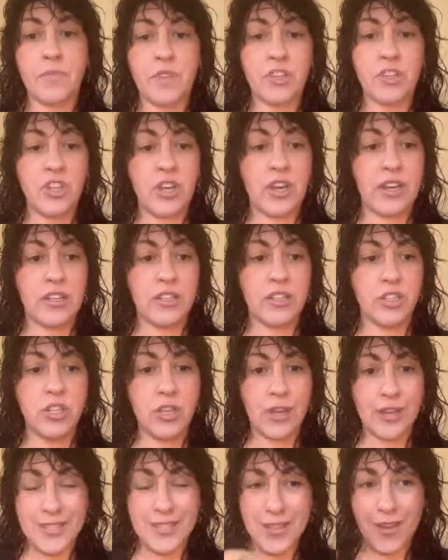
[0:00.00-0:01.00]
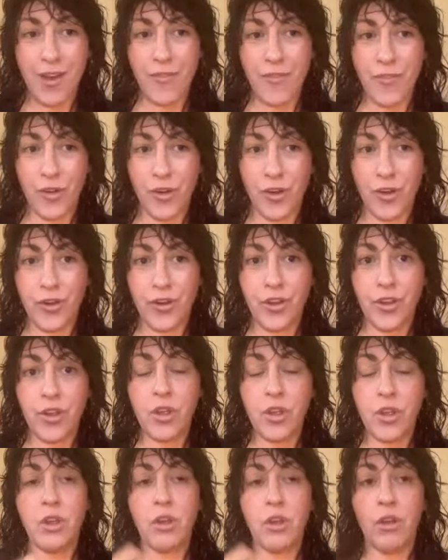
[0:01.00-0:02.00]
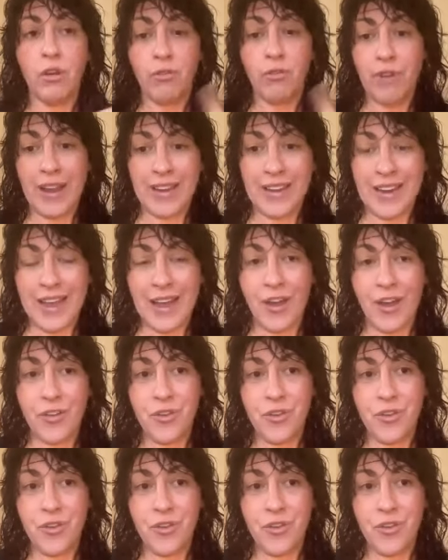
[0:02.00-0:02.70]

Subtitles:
Shannon just covered right now?